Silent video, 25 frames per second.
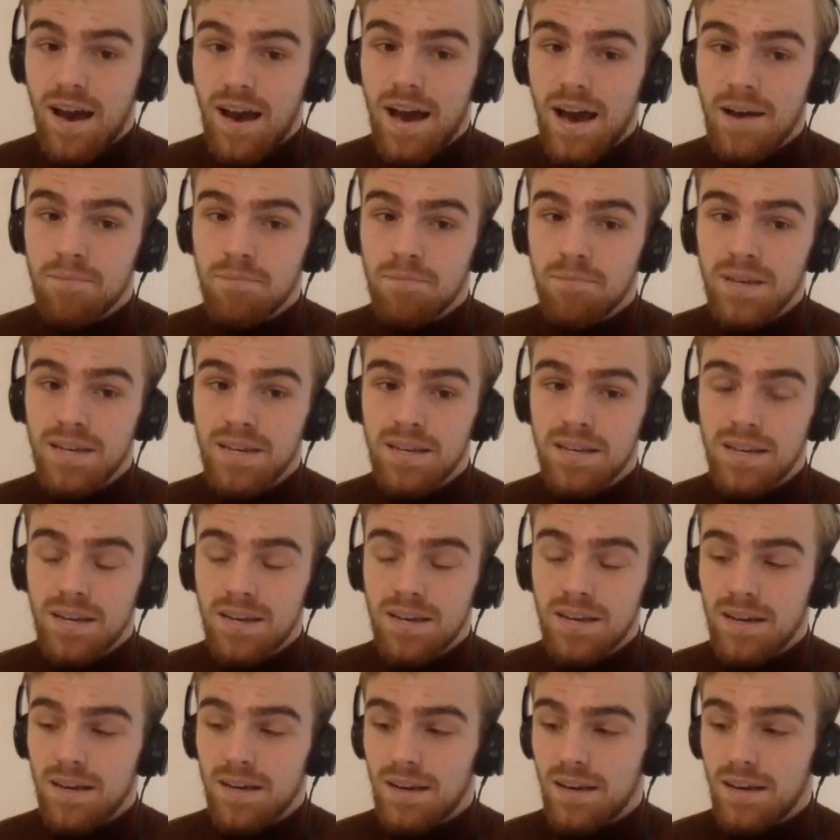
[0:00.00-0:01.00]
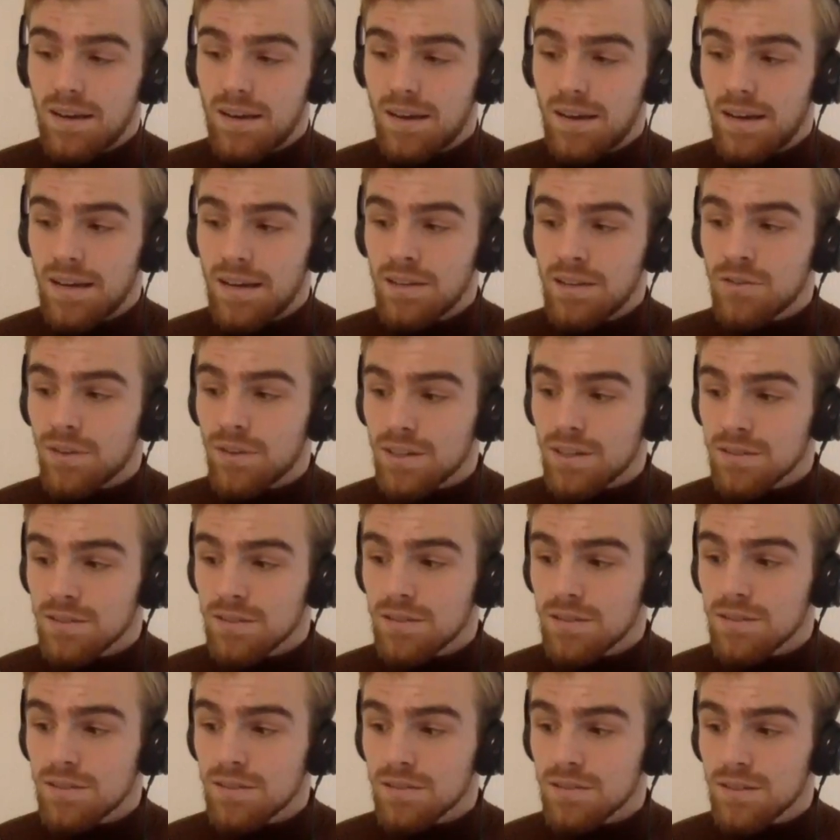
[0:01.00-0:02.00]
I'd be
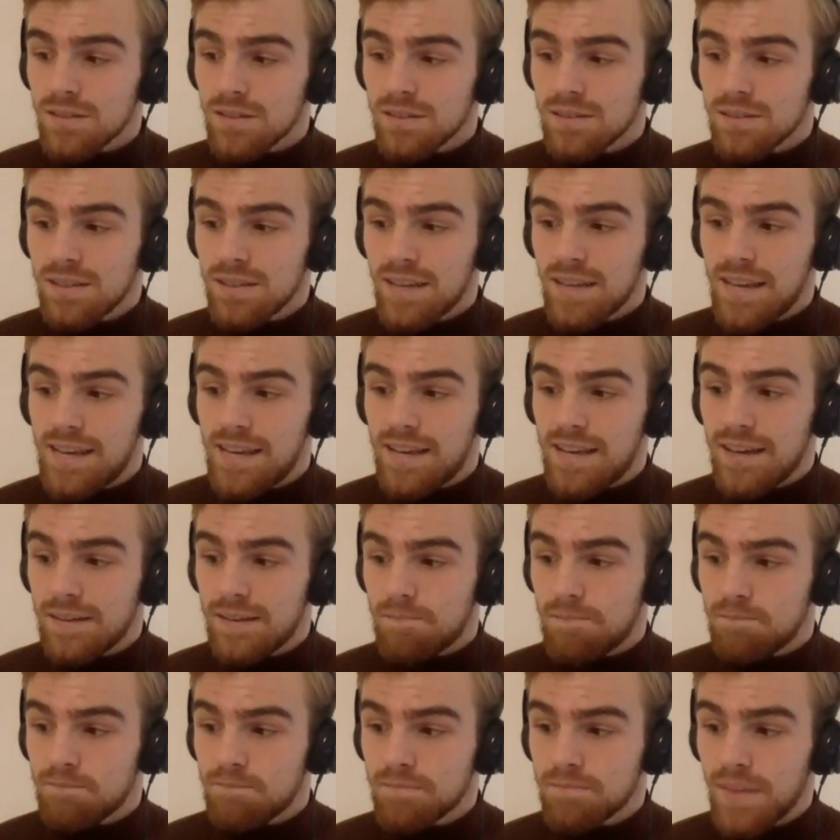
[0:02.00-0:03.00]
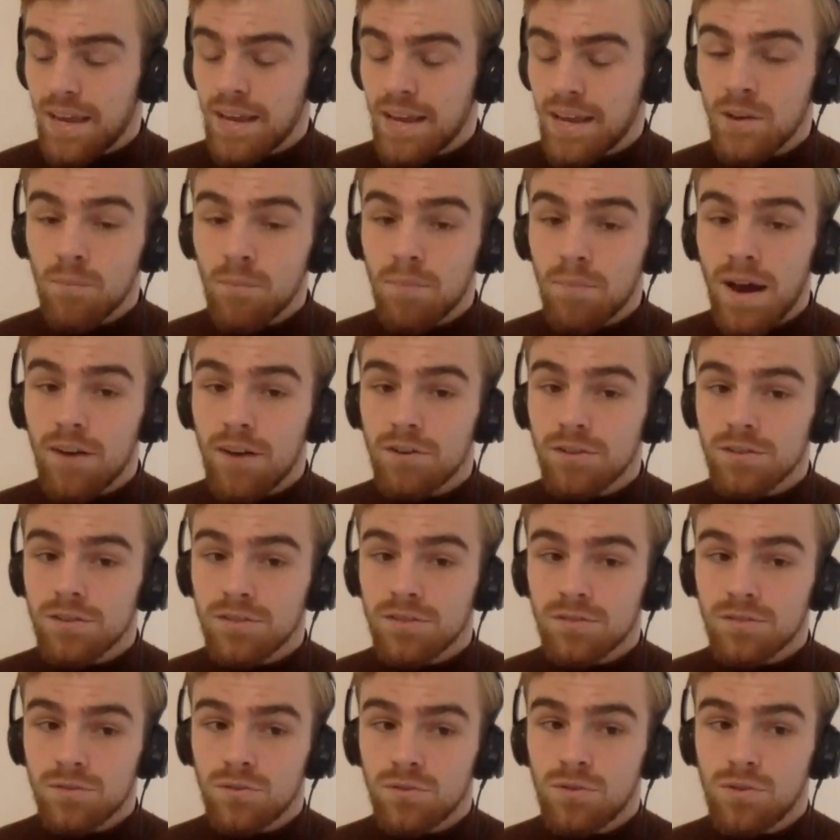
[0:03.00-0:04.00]
interested to hear, in
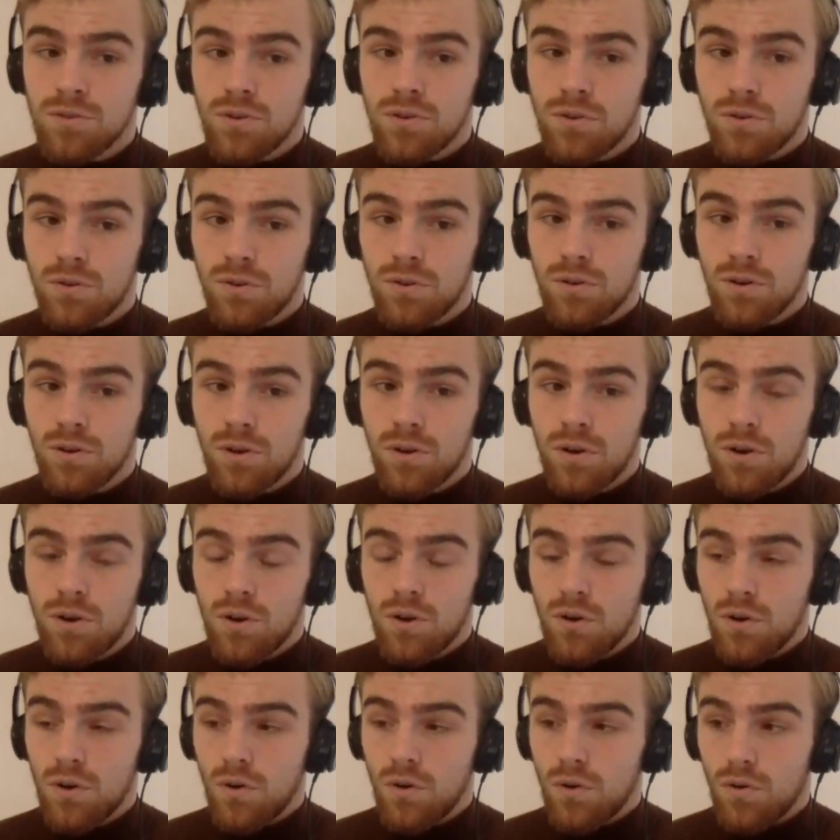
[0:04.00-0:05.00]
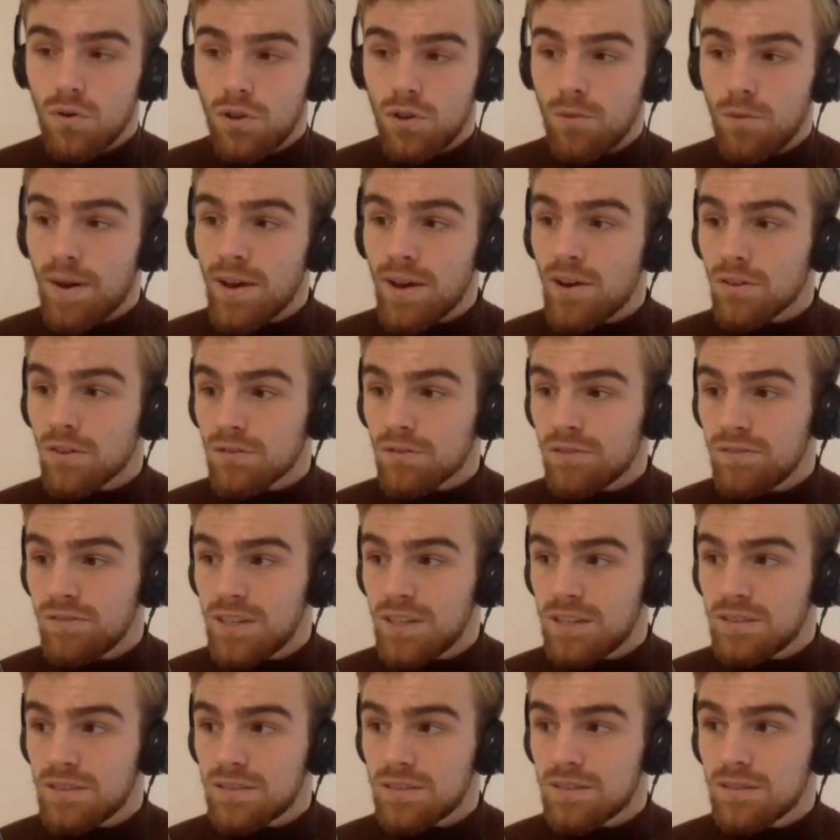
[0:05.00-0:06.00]
comparison to your other
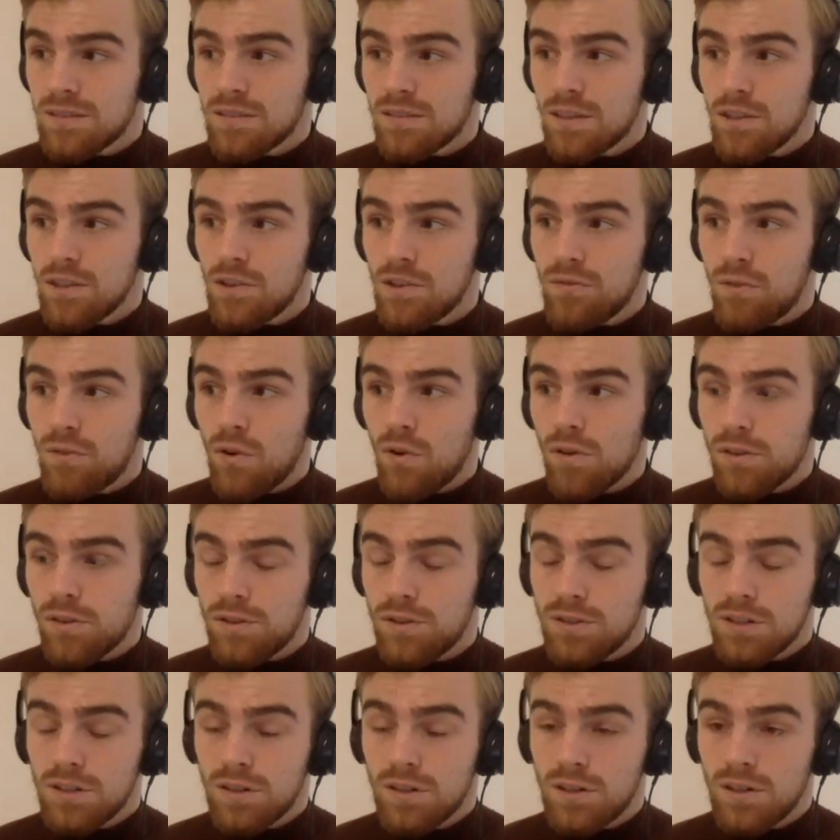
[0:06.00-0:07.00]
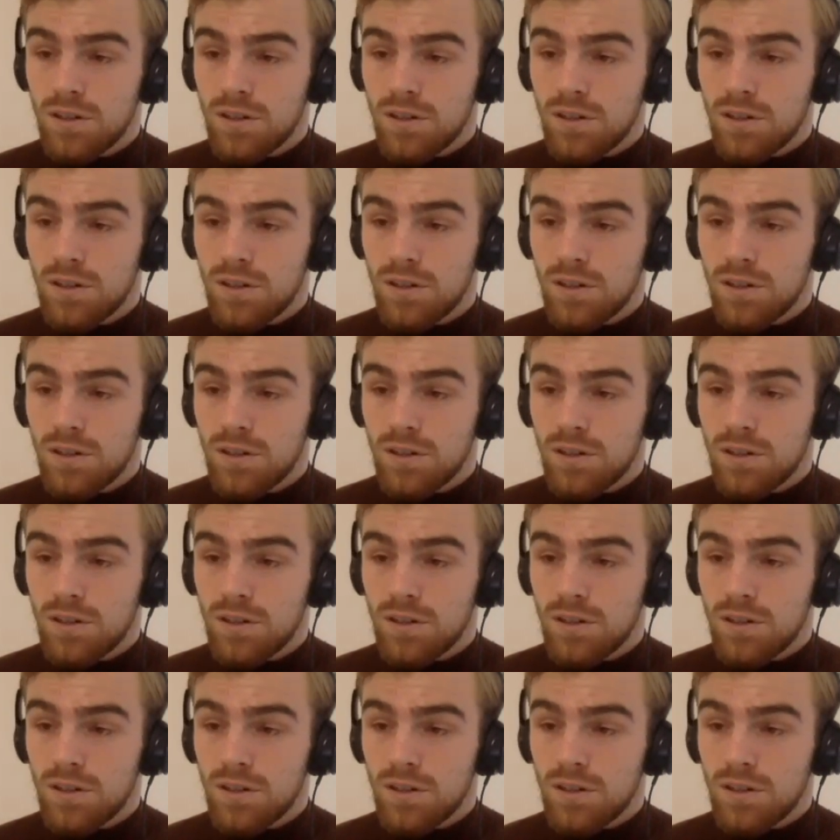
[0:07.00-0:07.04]
biographies that you've authored,